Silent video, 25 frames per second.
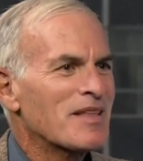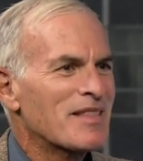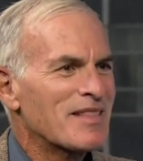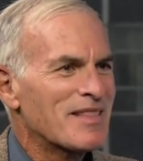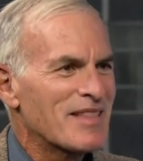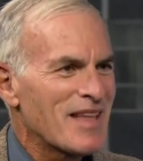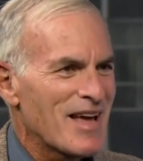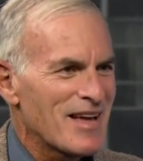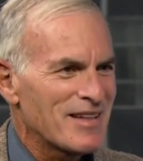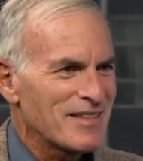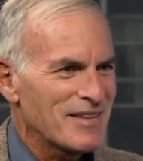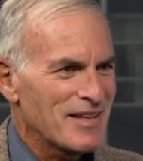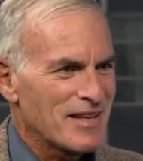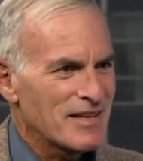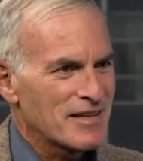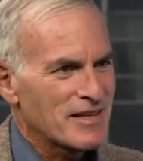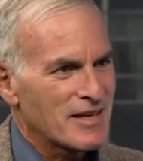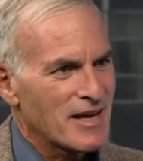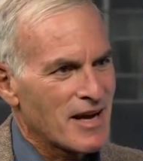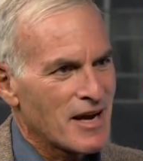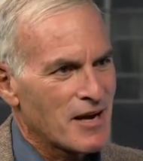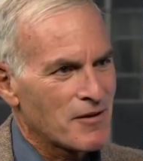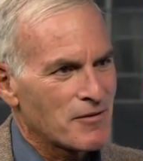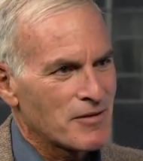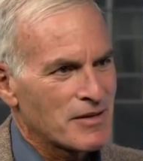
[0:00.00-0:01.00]
Then they
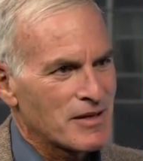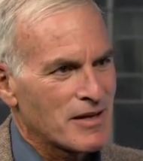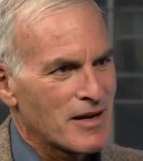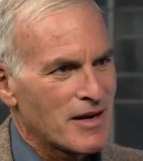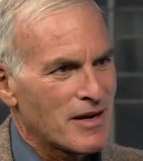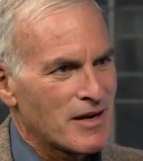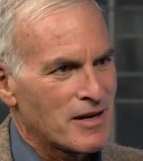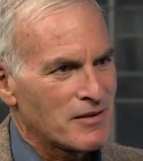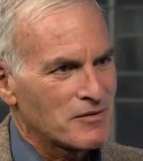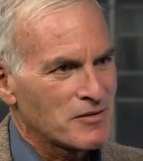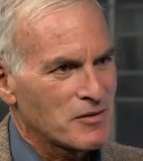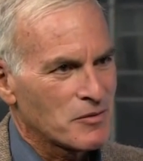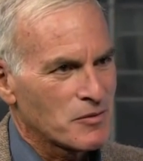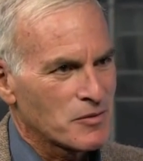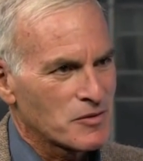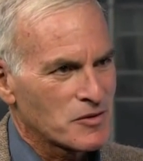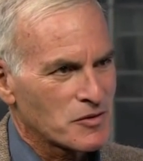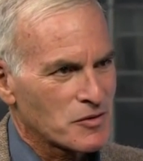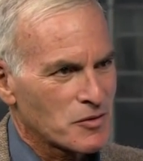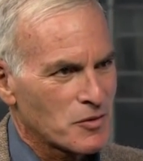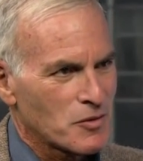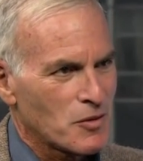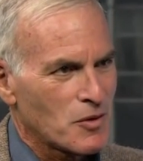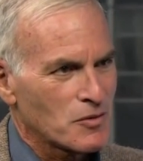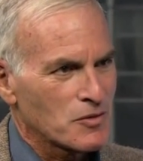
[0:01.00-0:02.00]
carry out
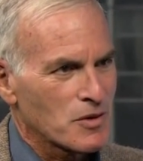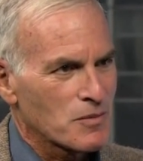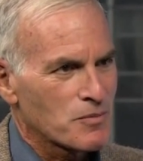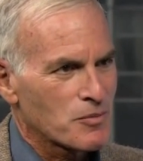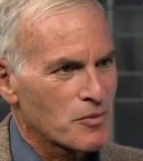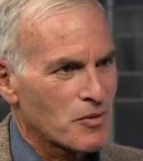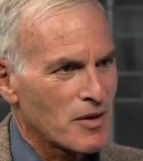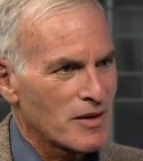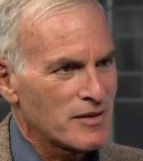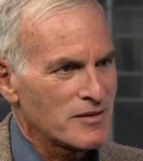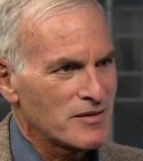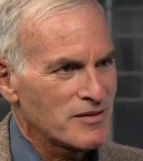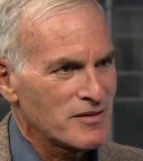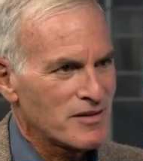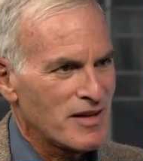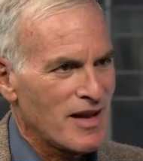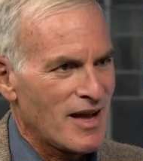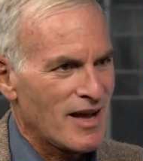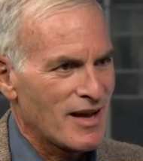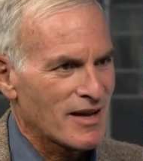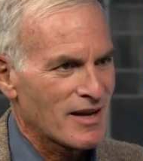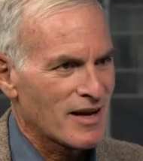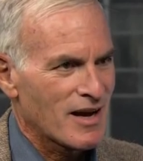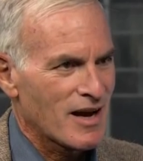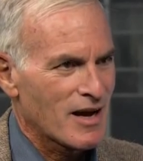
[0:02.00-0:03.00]
what's called a price
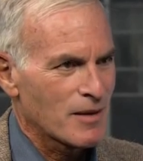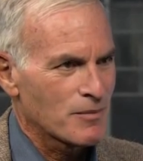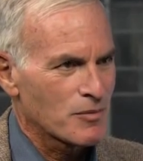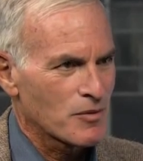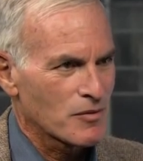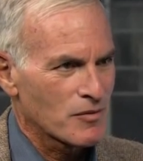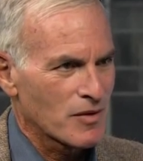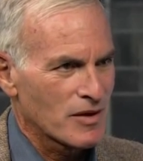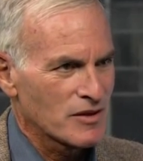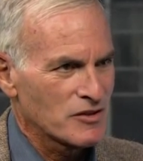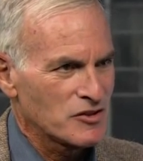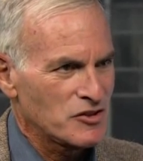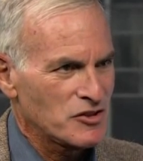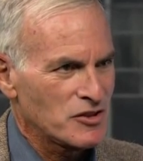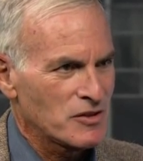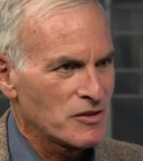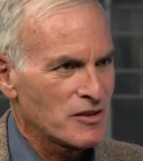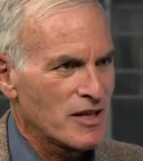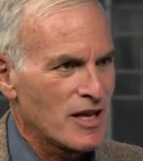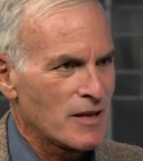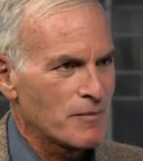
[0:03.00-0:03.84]
tag operation,